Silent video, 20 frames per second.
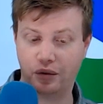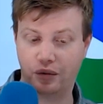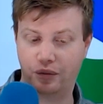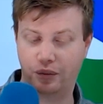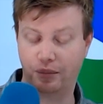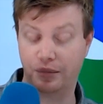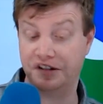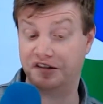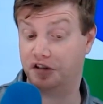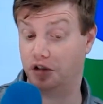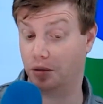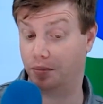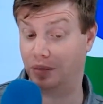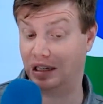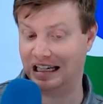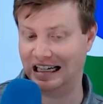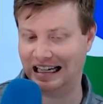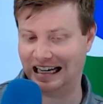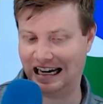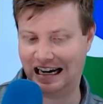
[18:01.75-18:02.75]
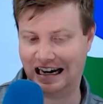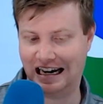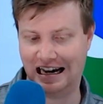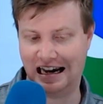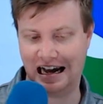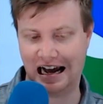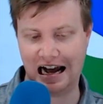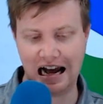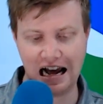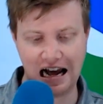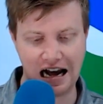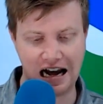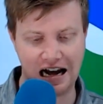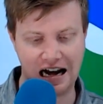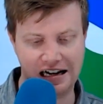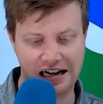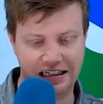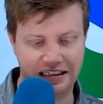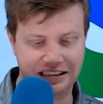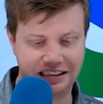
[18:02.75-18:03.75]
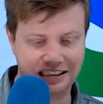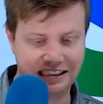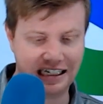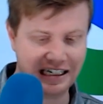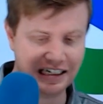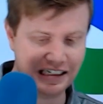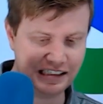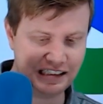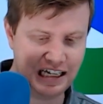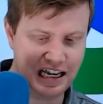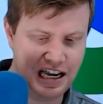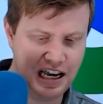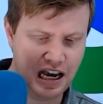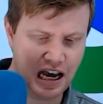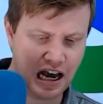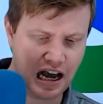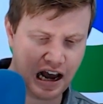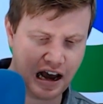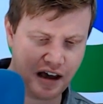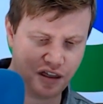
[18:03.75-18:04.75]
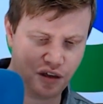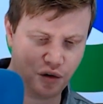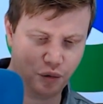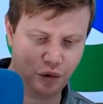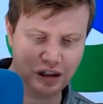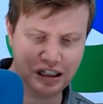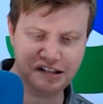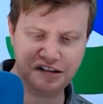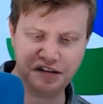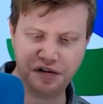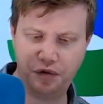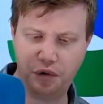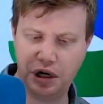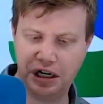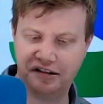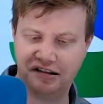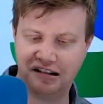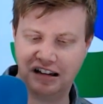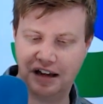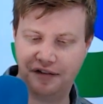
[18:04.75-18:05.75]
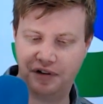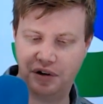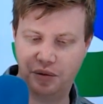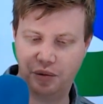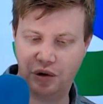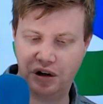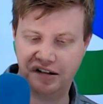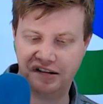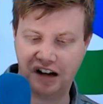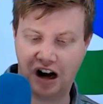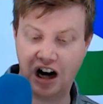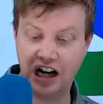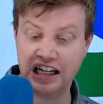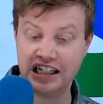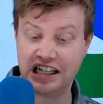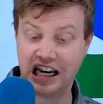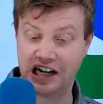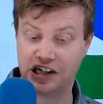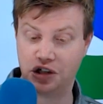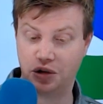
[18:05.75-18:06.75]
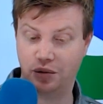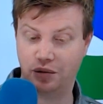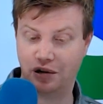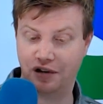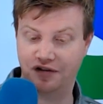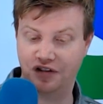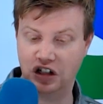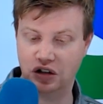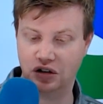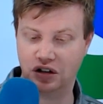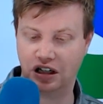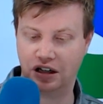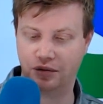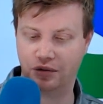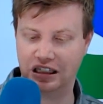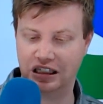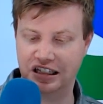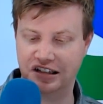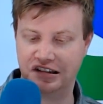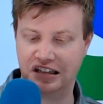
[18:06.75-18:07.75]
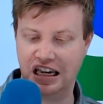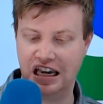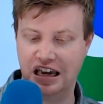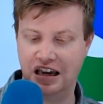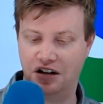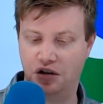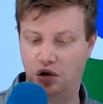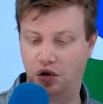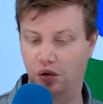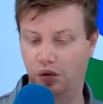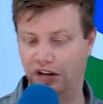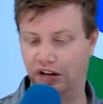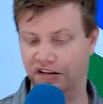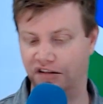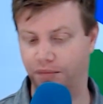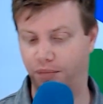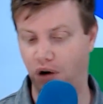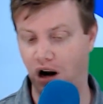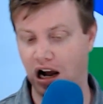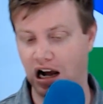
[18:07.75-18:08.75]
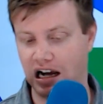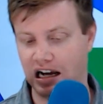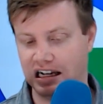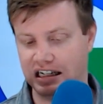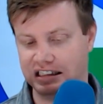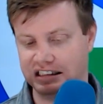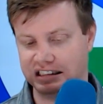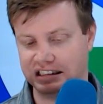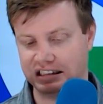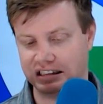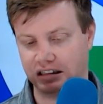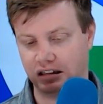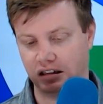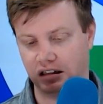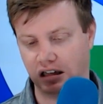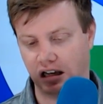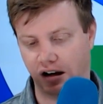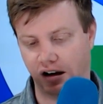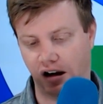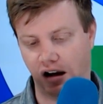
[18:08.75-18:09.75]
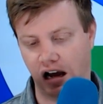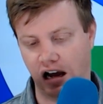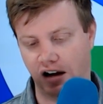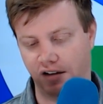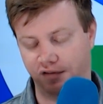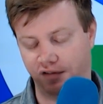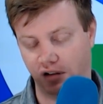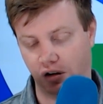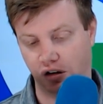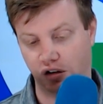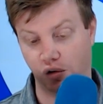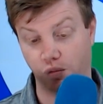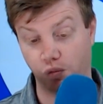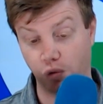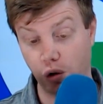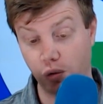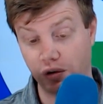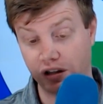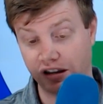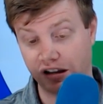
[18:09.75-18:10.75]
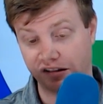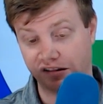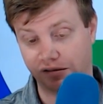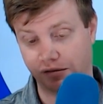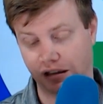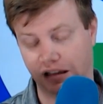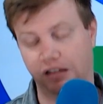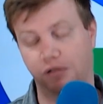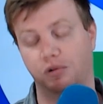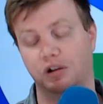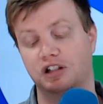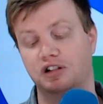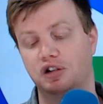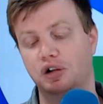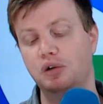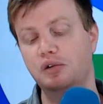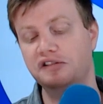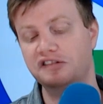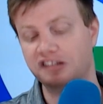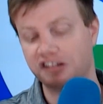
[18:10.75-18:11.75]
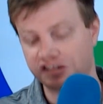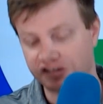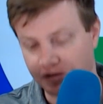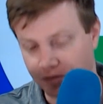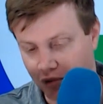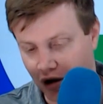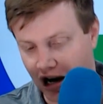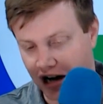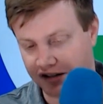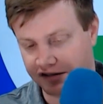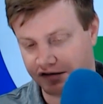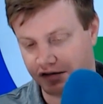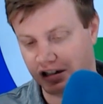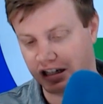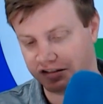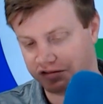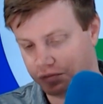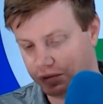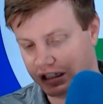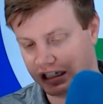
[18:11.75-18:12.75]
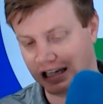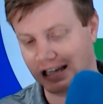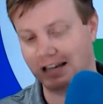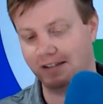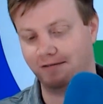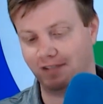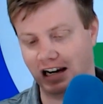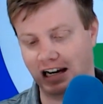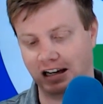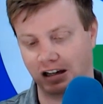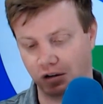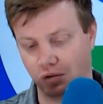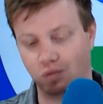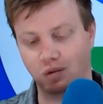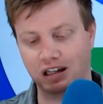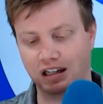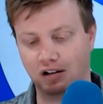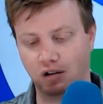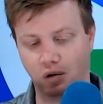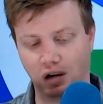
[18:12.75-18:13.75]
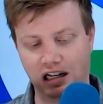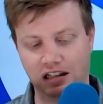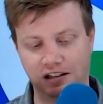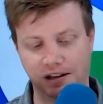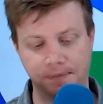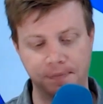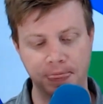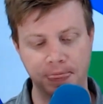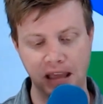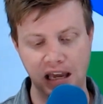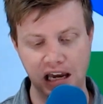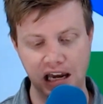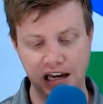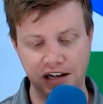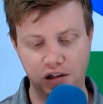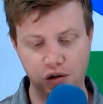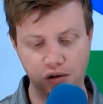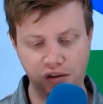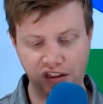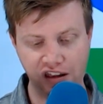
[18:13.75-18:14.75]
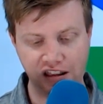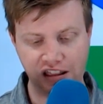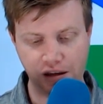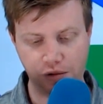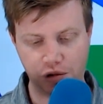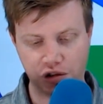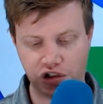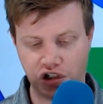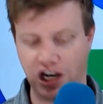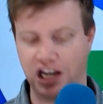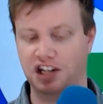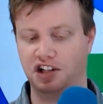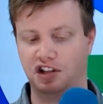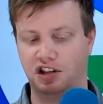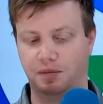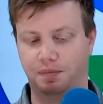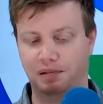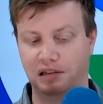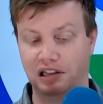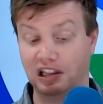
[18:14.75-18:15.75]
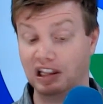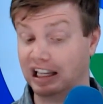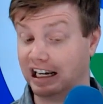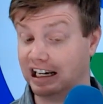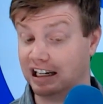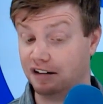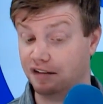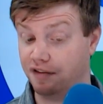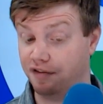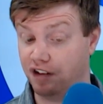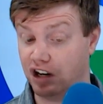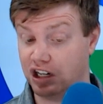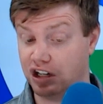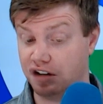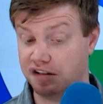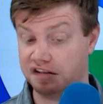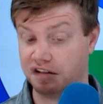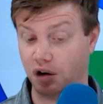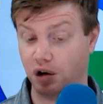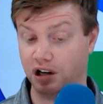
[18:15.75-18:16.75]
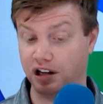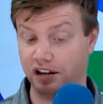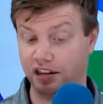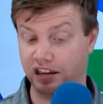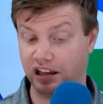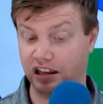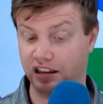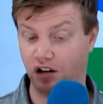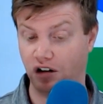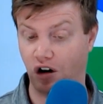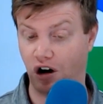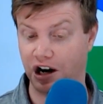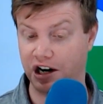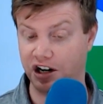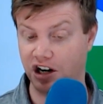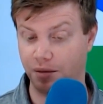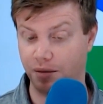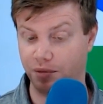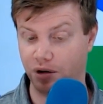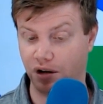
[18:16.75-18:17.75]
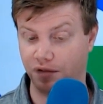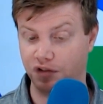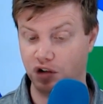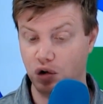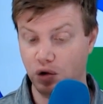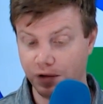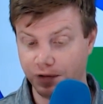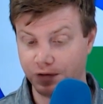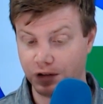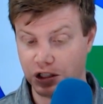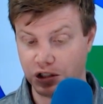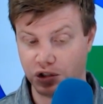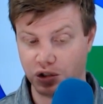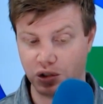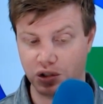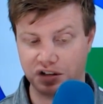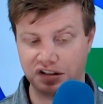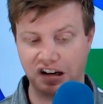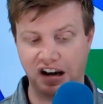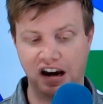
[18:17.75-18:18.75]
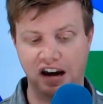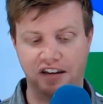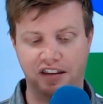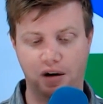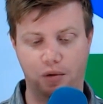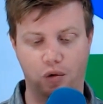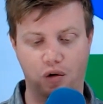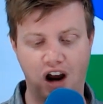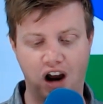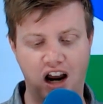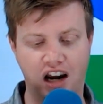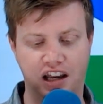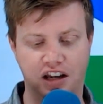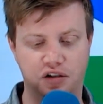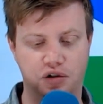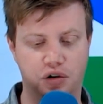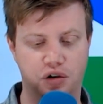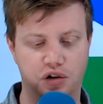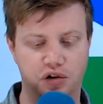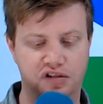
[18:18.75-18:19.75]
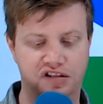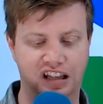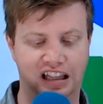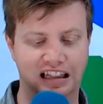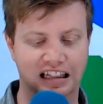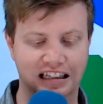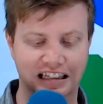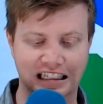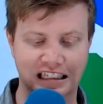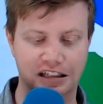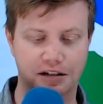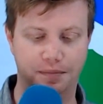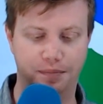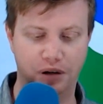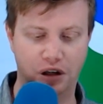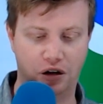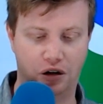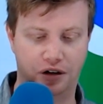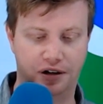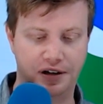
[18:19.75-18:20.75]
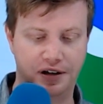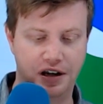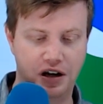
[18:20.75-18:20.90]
Mr. PK R says uh, the release of Windows 11 was unintentionally revealed and released to the surprise uh, for to ruin the that reduced the surprise for next week. If I could read correctly, do you think they will change the planned videos, or do you think there are a number of new features that were not introduced in the leaked build?